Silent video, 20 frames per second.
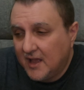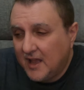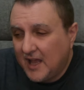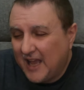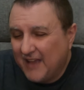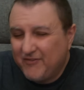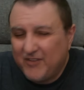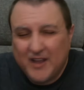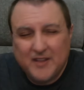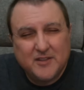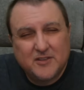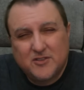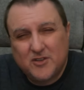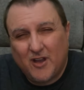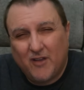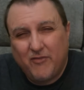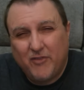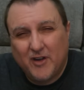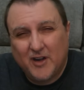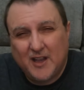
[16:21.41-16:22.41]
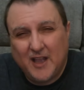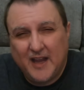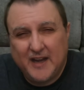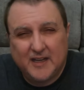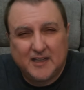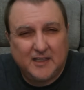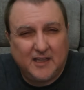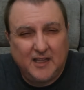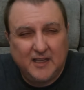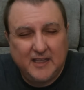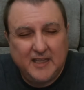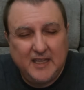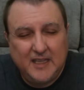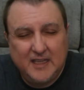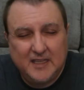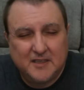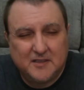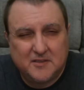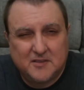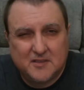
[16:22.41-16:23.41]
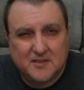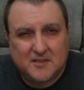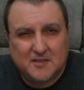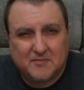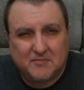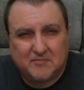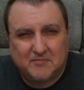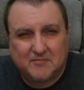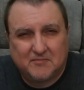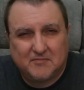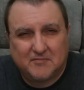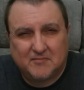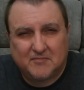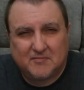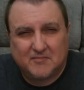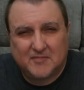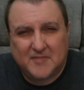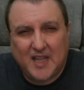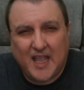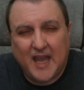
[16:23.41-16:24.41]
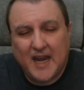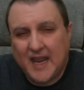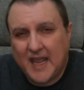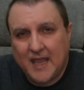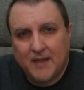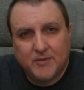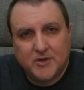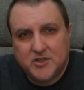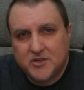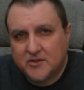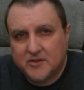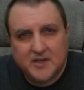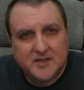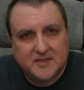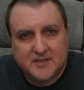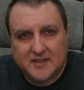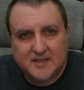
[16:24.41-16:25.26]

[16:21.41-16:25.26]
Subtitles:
I find the software kind of clunky and just kind of amateurish.